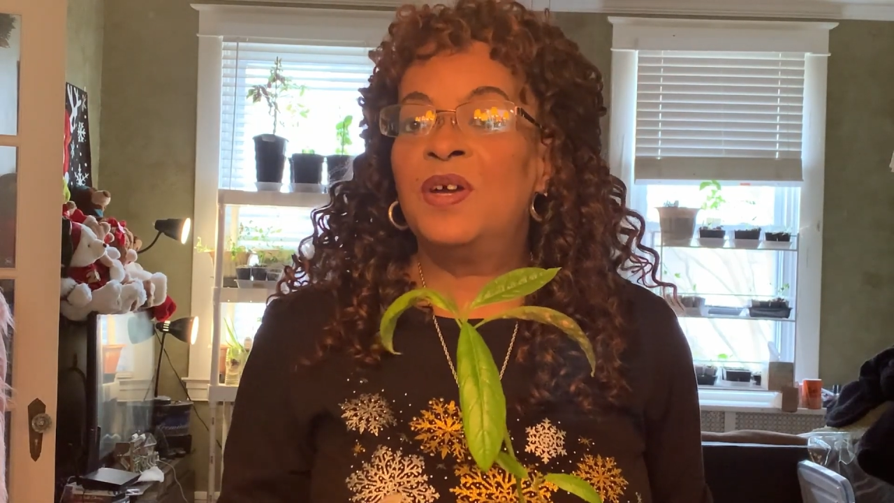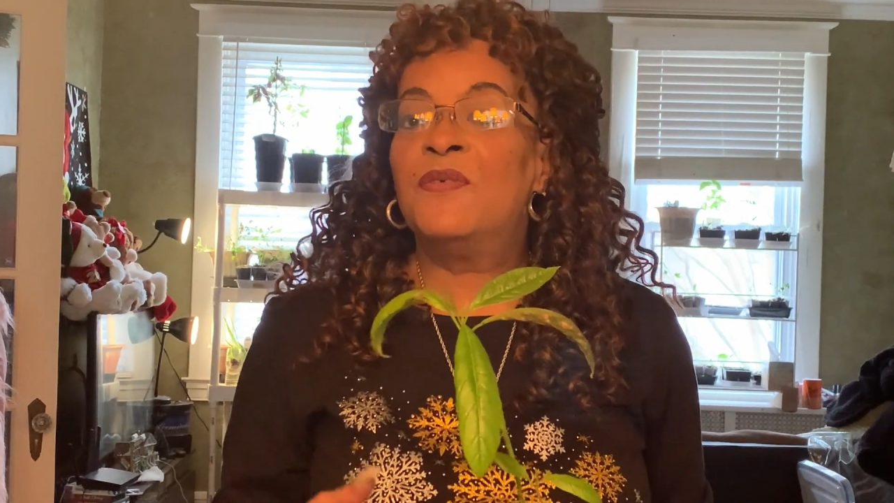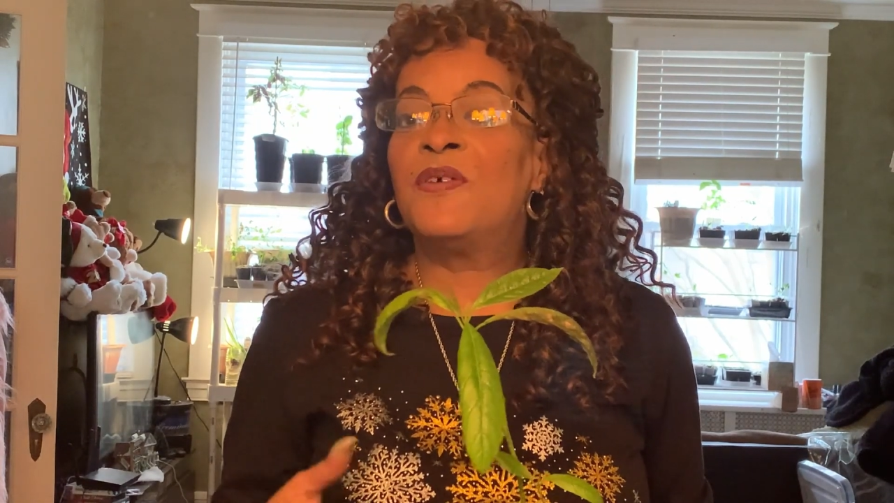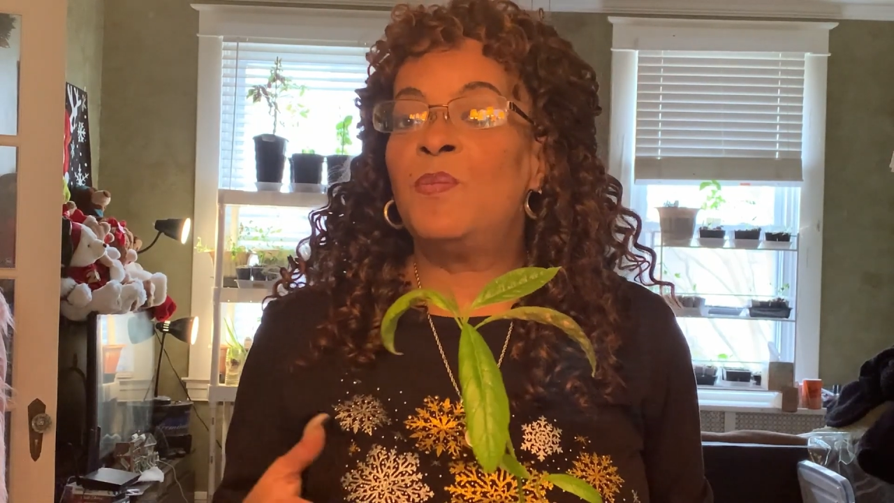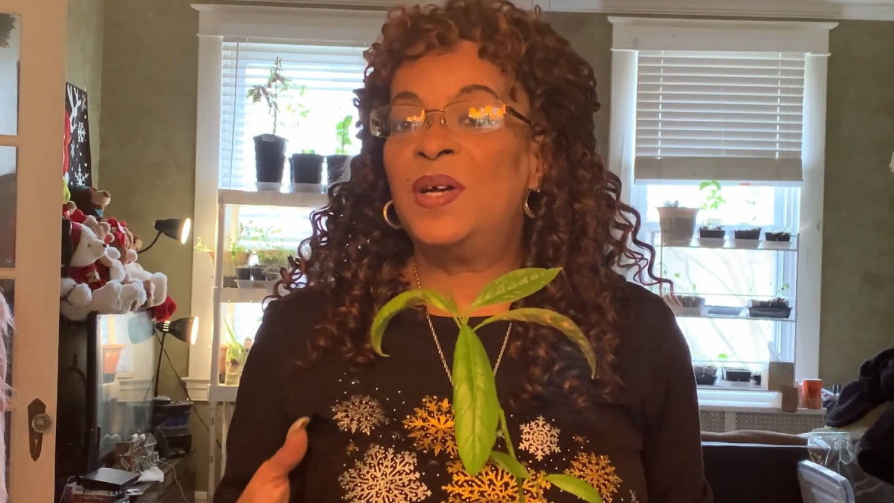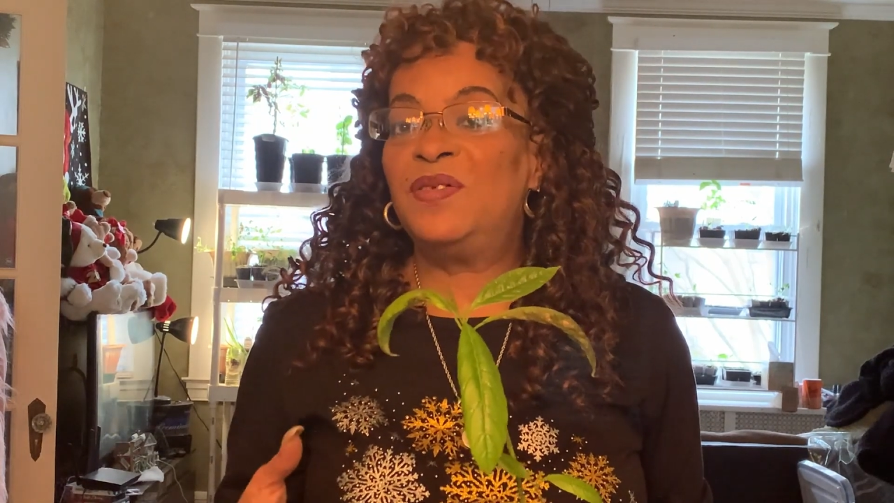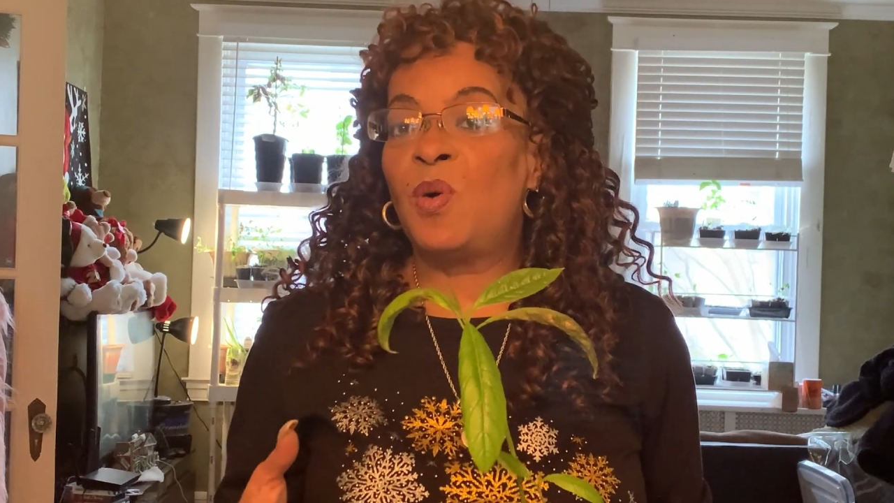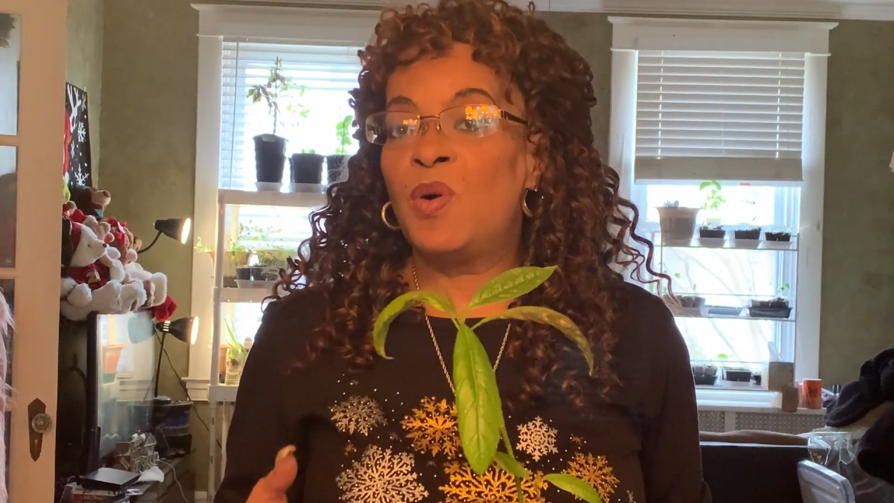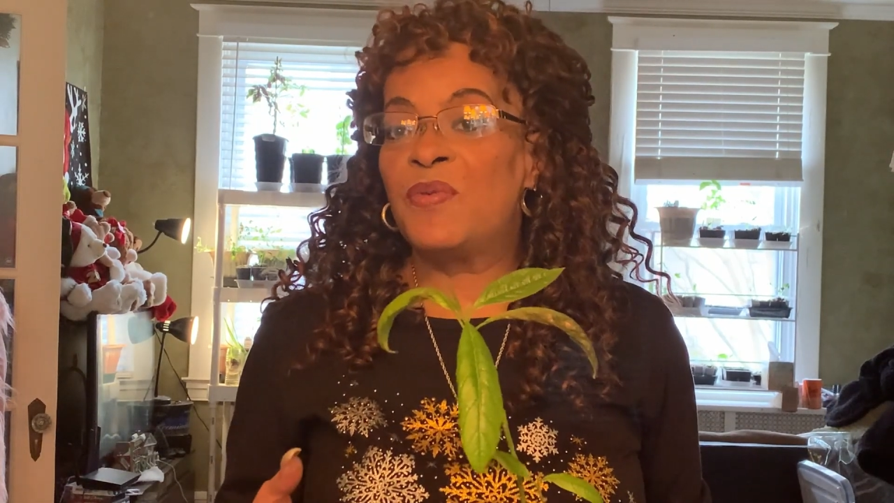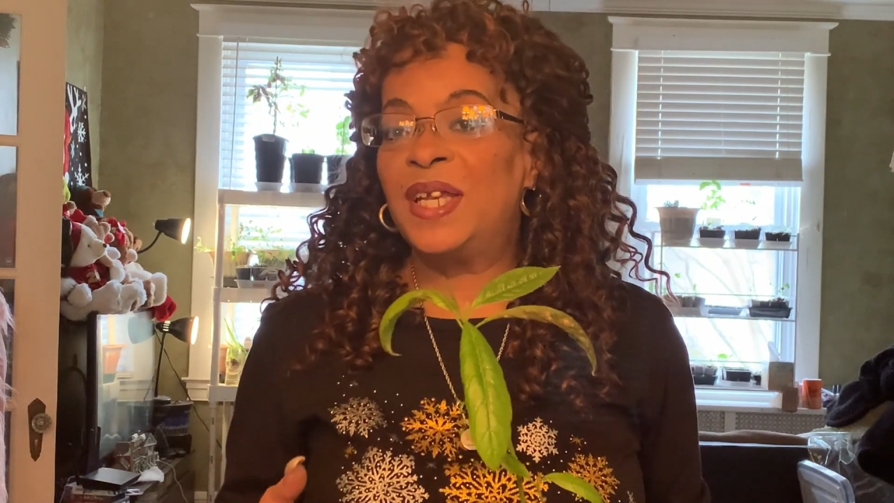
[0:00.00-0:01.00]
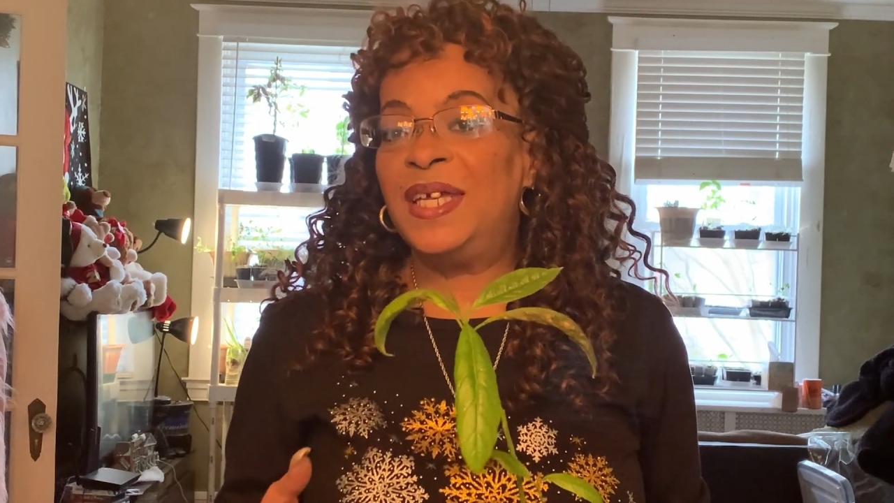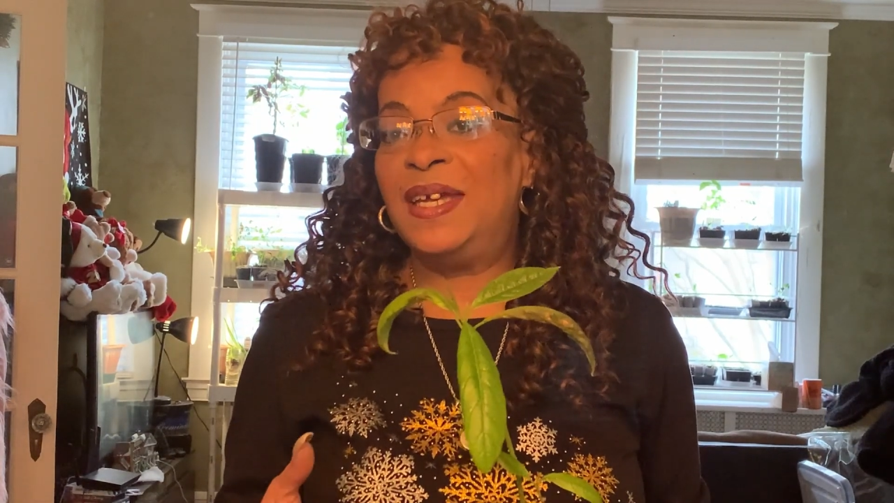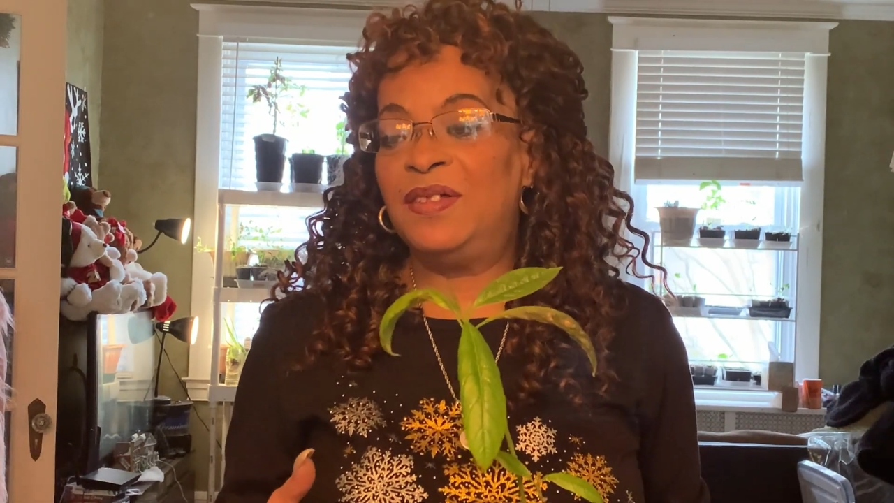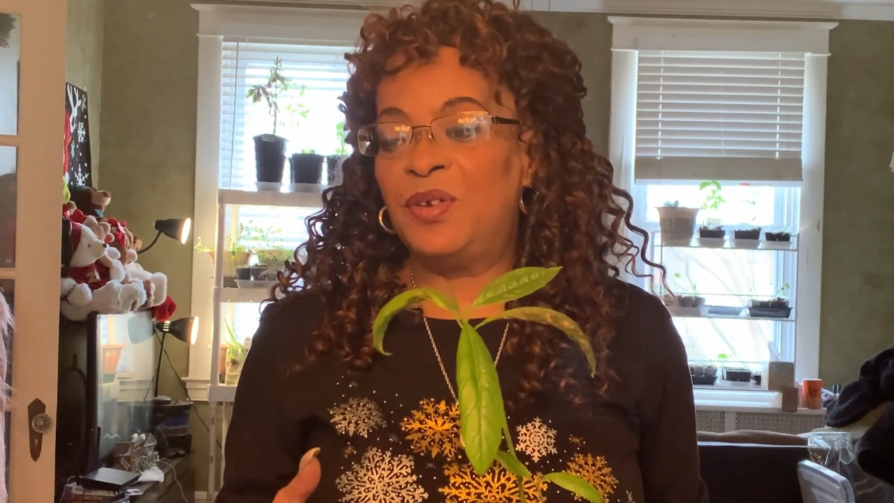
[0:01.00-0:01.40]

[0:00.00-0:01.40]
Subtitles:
from what's already in